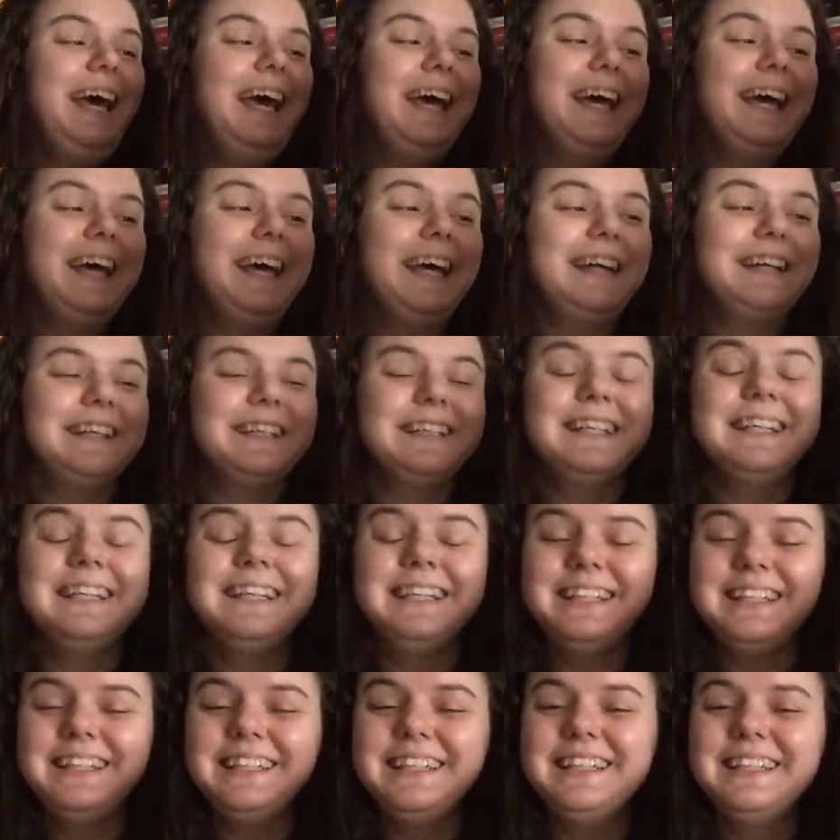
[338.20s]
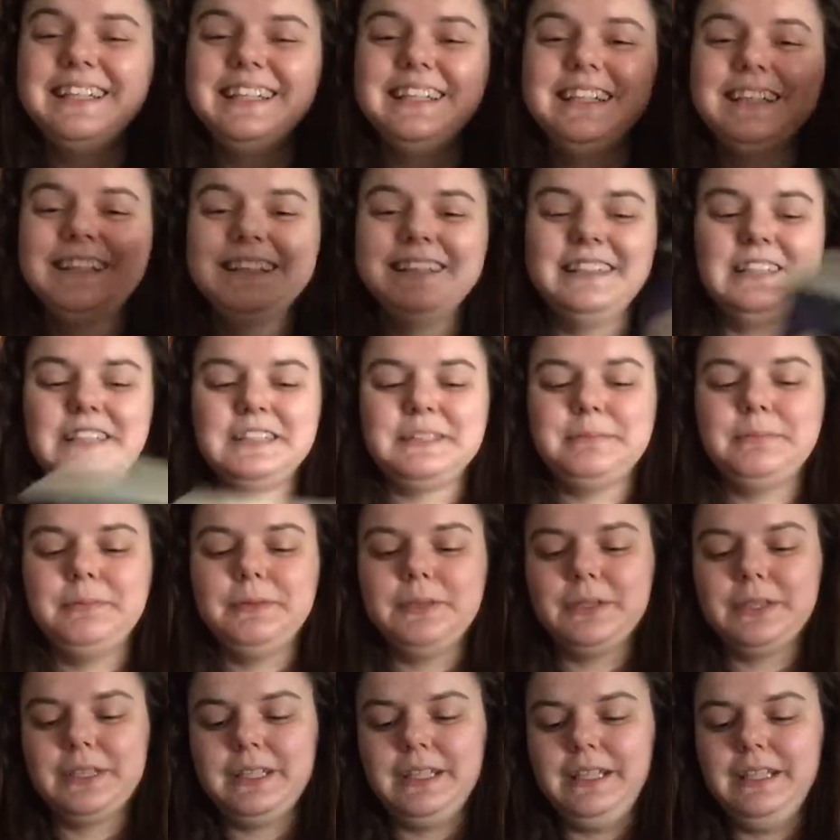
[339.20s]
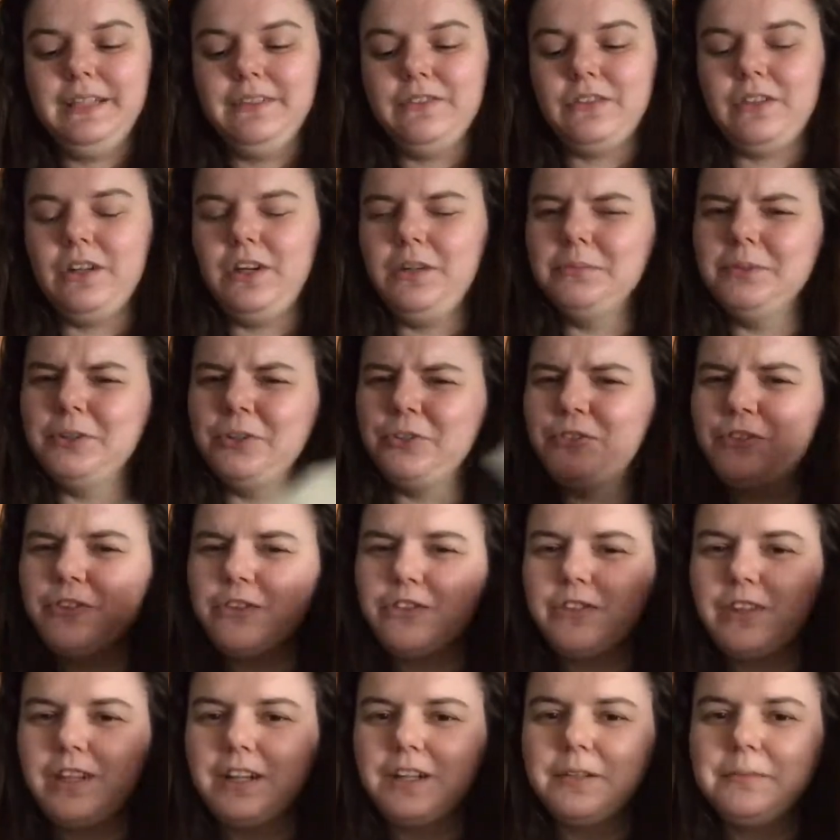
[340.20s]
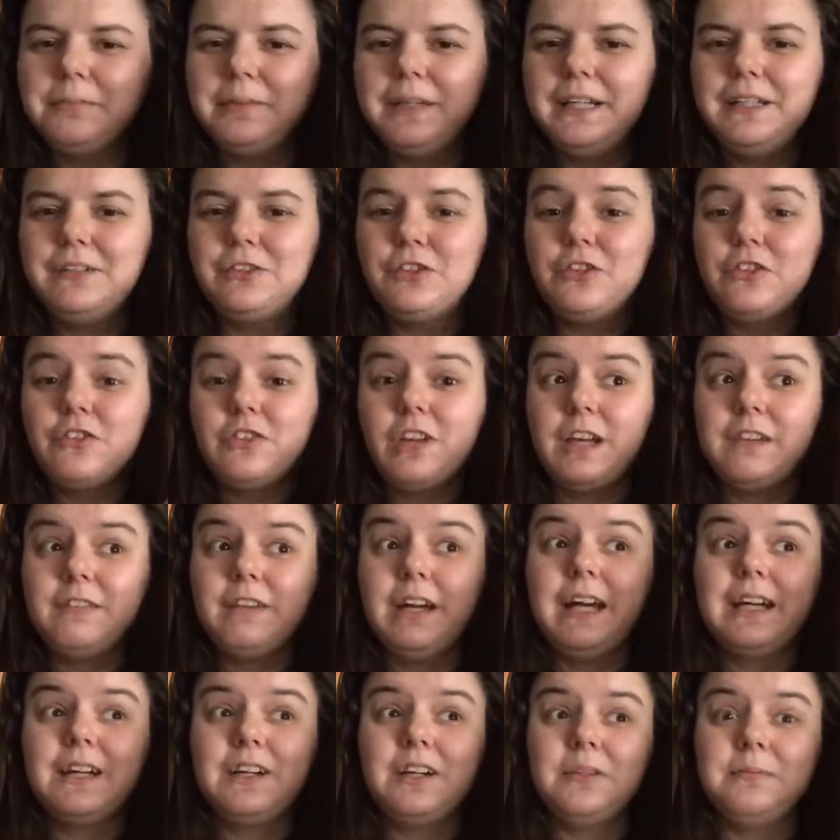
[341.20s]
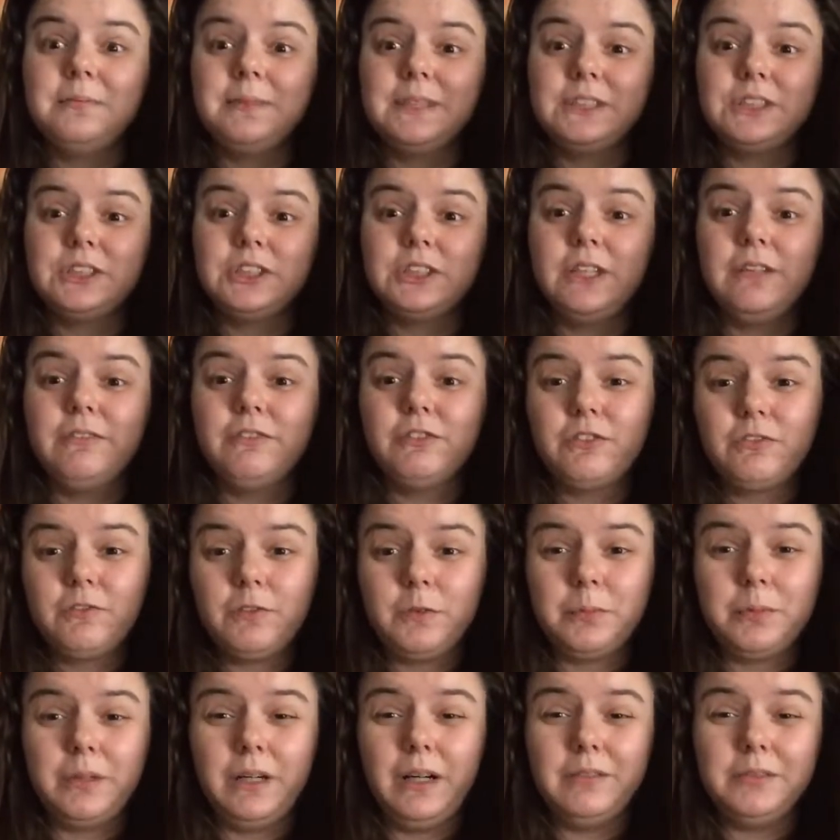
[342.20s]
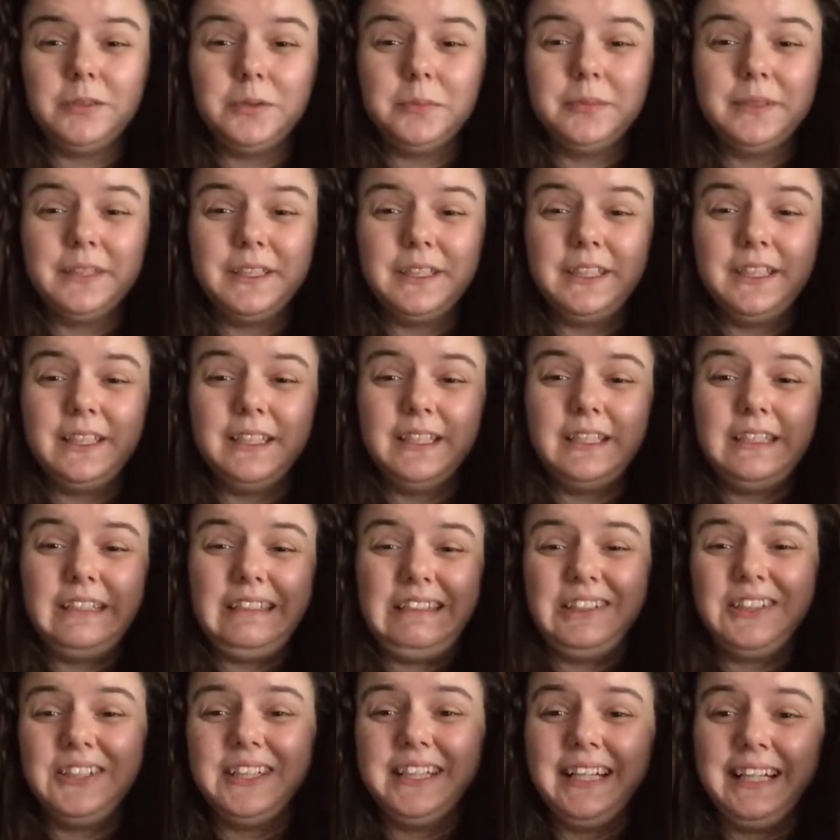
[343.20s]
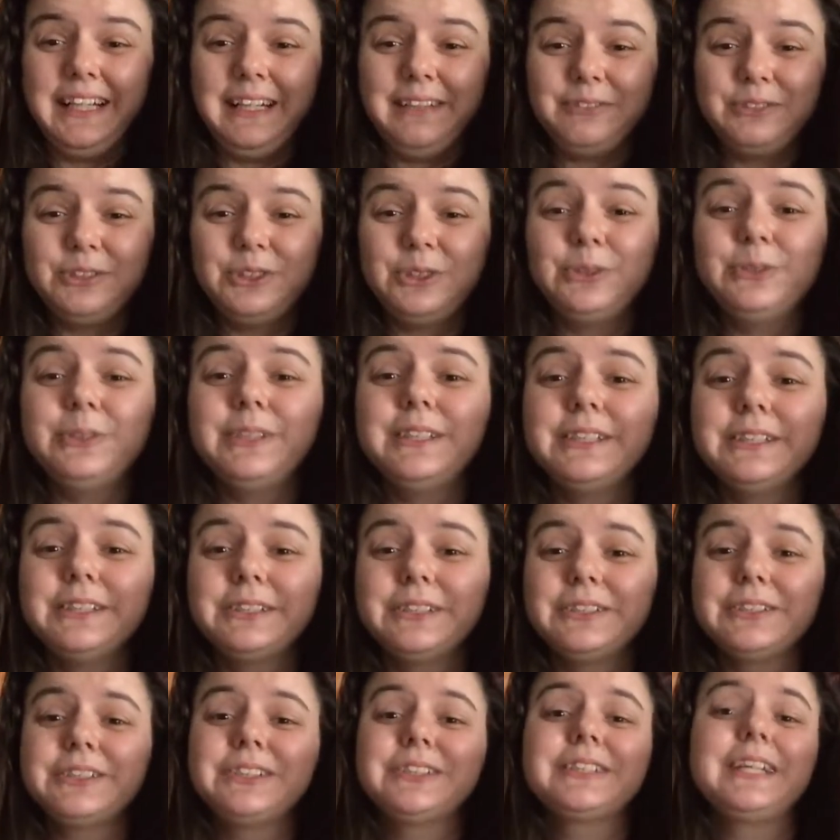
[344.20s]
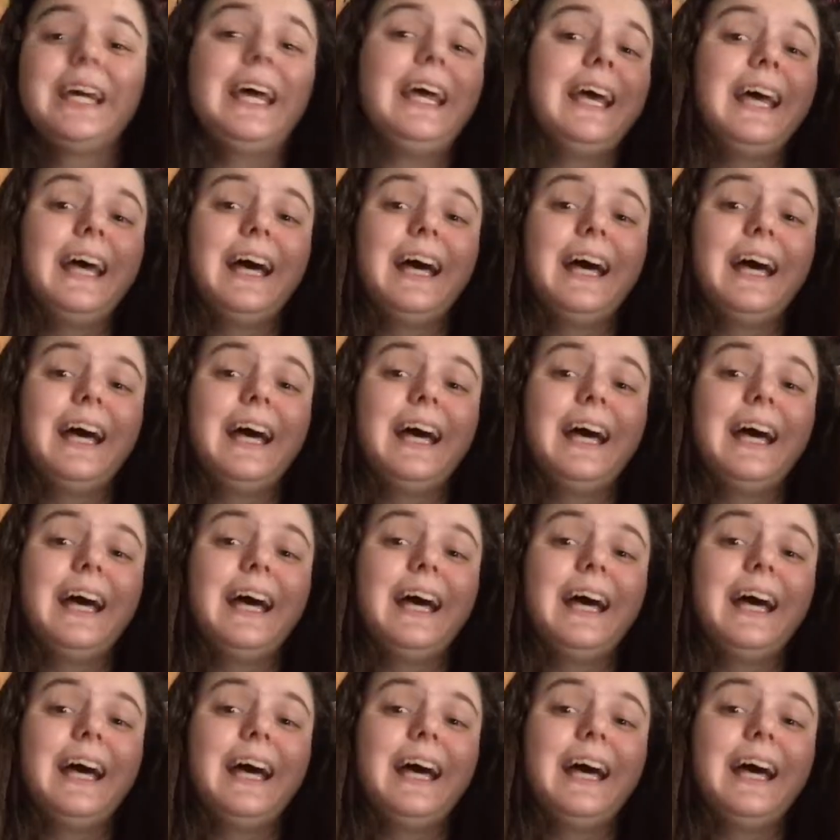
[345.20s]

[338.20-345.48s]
And this book is almost 600 pages. I've had it on my shelves for probably a year and a half, 2 years.